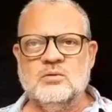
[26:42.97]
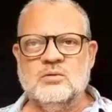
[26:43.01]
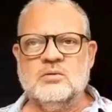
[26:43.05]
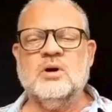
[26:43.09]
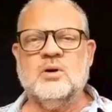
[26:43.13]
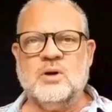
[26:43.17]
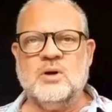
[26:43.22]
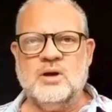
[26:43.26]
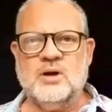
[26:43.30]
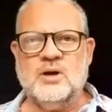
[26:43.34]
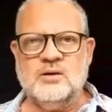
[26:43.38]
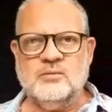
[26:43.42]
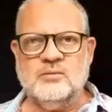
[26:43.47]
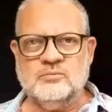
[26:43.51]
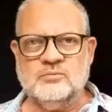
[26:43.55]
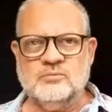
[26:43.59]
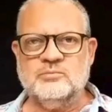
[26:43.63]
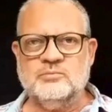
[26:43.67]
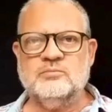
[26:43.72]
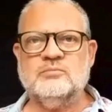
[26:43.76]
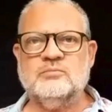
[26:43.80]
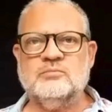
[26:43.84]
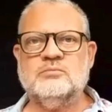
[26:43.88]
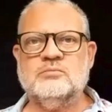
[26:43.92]
They're running a
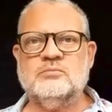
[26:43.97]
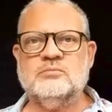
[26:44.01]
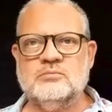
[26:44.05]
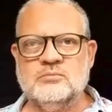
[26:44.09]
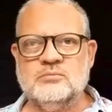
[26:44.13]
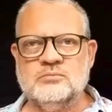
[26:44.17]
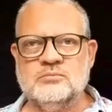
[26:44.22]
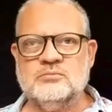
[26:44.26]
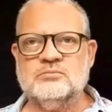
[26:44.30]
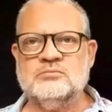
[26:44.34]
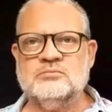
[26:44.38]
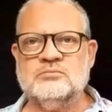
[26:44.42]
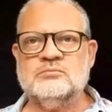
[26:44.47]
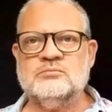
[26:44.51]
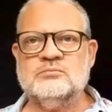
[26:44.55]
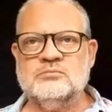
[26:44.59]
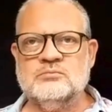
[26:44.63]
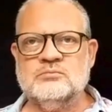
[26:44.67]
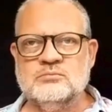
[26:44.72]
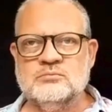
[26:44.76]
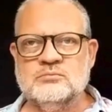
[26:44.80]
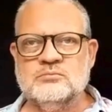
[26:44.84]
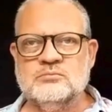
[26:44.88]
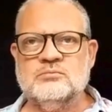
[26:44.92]
public input
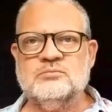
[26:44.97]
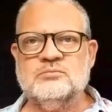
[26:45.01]
campaign